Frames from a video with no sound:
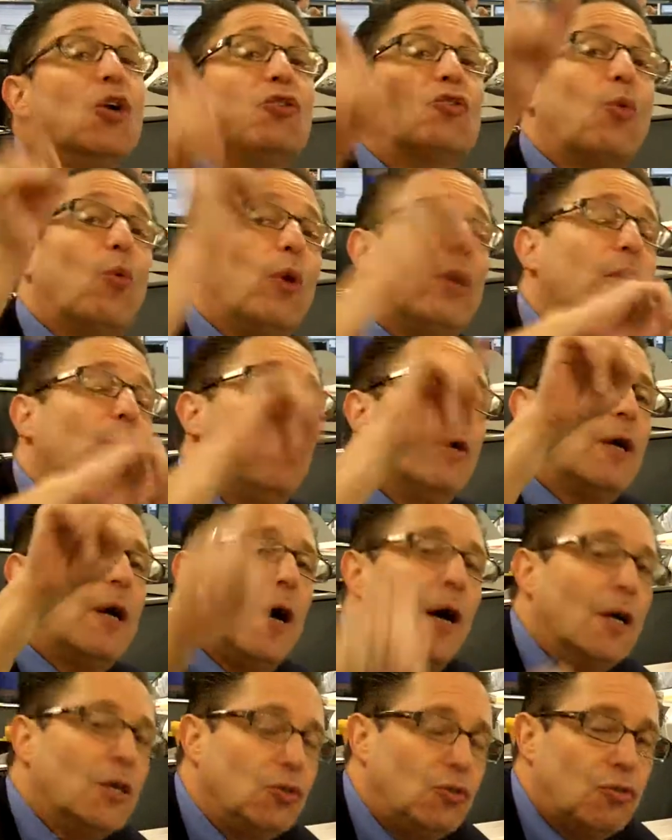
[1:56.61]

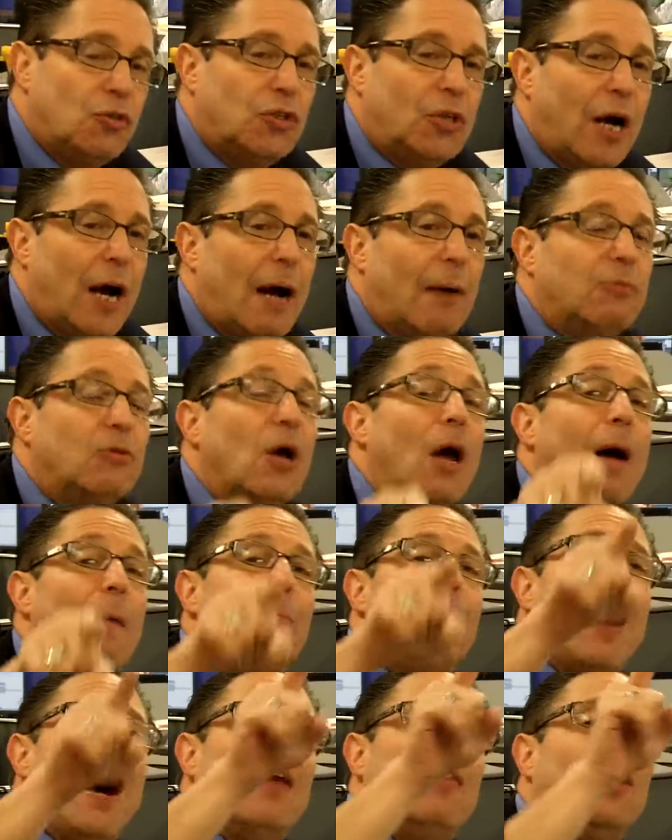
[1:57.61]
2,100 jobs
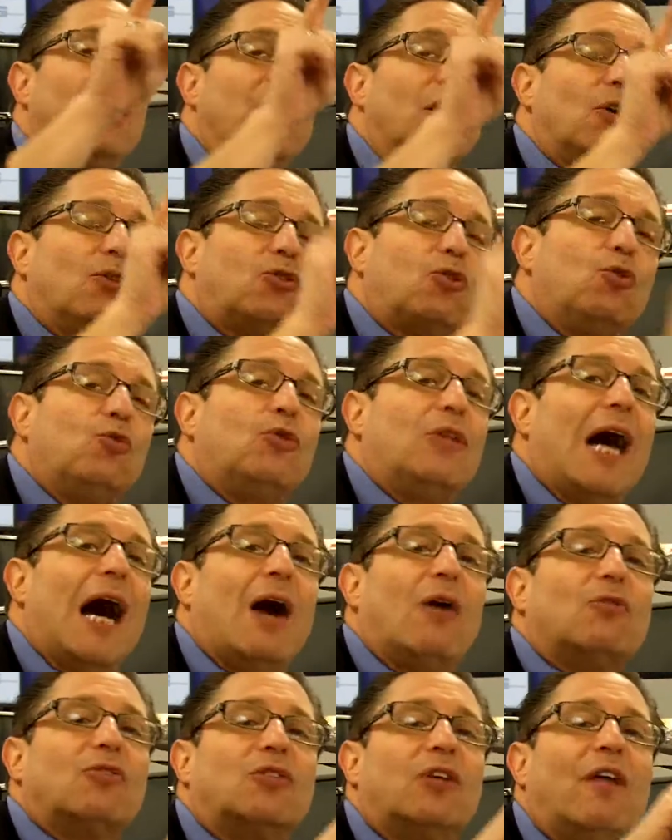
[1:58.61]
by the year
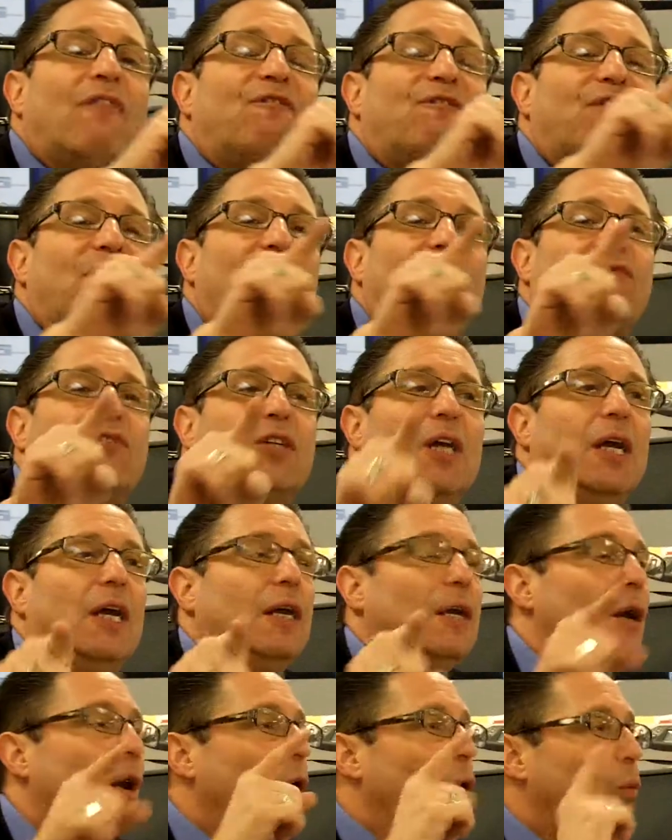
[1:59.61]
2015.